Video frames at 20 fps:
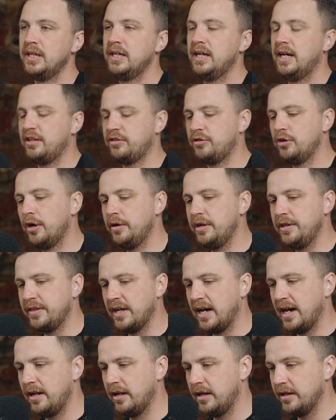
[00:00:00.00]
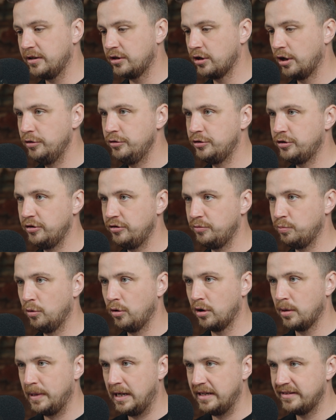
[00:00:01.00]
And it's not only that, like coaches
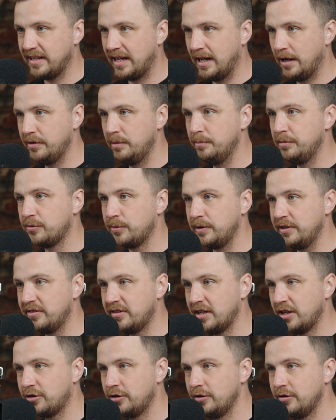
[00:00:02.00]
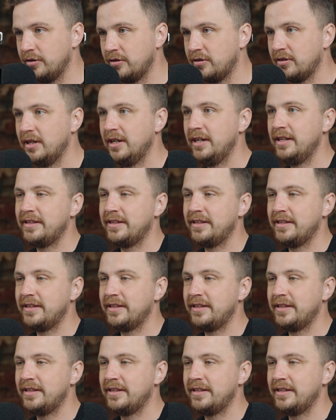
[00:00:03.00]
walk about town in between sessions,